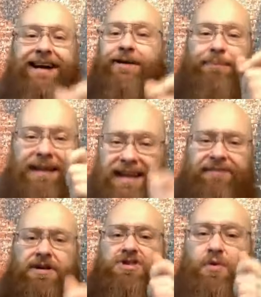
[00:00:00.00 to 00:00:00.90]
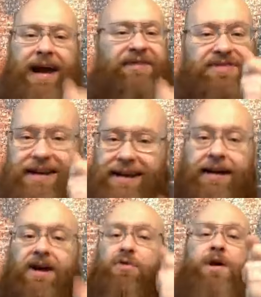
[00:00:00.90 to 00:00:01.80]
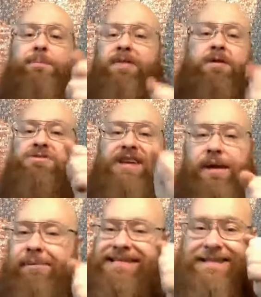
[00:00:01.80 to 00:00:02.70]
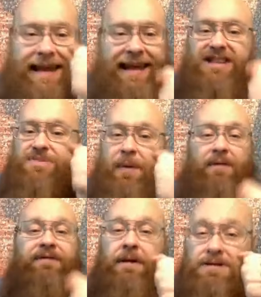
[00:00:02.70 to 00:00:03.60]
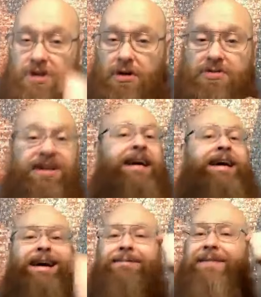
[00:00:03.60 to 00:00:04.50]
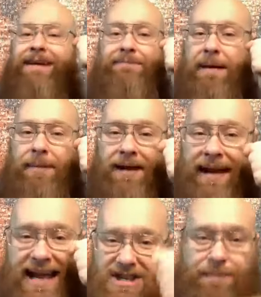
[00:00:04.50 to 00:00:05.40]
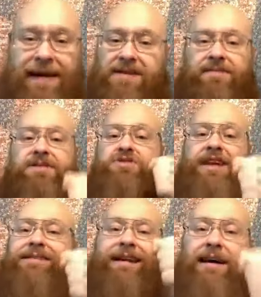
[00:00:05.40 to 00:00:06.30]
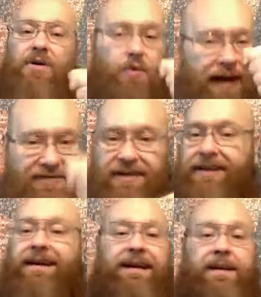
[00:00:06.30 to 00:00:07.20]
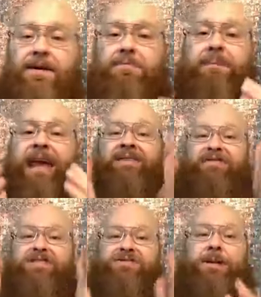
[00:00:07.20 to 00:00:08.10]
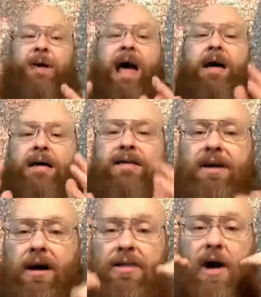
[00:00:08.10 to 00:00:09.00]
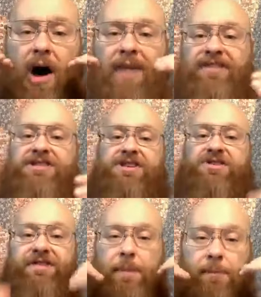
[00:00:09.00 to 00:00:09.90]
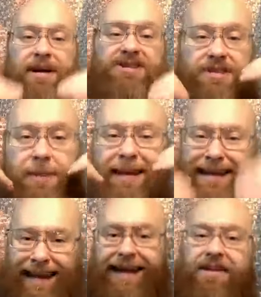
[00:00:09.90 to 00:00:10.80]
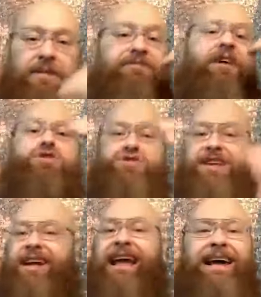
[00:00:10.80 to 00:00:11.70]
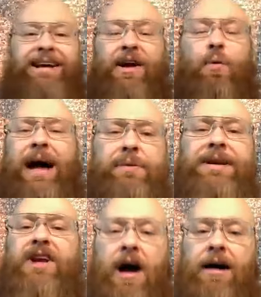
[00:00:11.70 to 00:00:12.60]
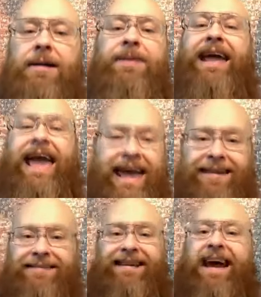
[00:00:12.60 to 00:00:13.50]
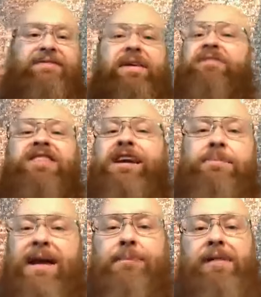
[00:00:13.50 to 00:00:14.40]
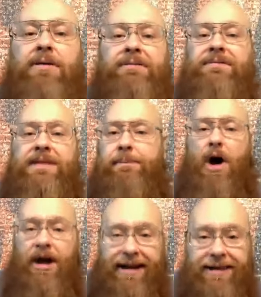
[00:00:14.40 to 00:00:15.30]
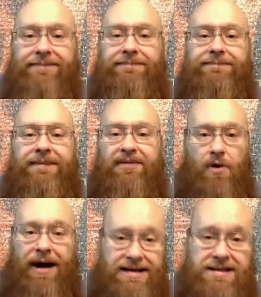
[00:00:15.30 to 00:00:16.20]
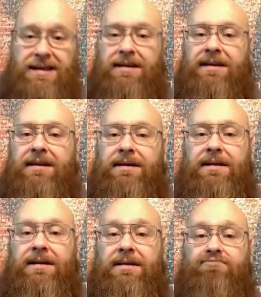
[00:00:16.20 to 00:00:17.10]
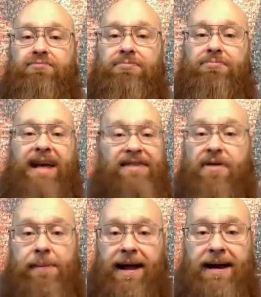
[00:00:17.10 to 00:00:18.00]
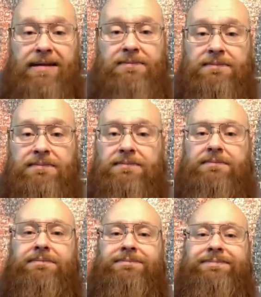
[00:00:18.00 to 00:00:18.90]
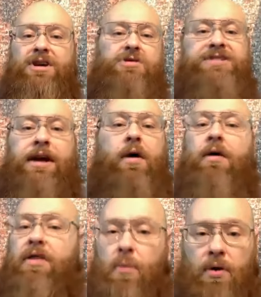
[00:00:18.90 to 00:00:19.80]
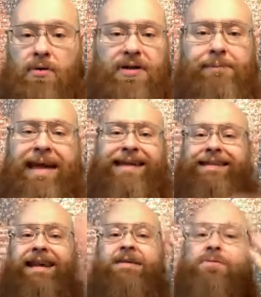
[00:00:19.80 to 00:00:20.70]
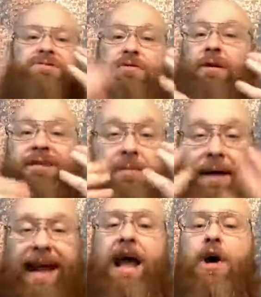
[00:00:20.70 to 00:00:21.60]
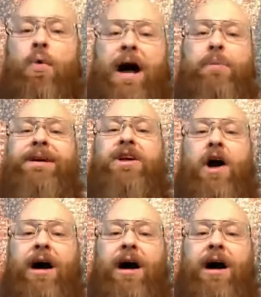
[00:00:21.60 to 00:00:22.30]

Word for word: believers grafted in, a group of those that are messianic, spirit filled Jews, and, and maybe an aspect of the Gentile grafted in and they're manifesting uh, the, the offices of the priest and the king and they're functioning. You know, why would God in the end have everything be about the body of Christ? Everybody goes into all the world. The mandate was for everybody. Why would God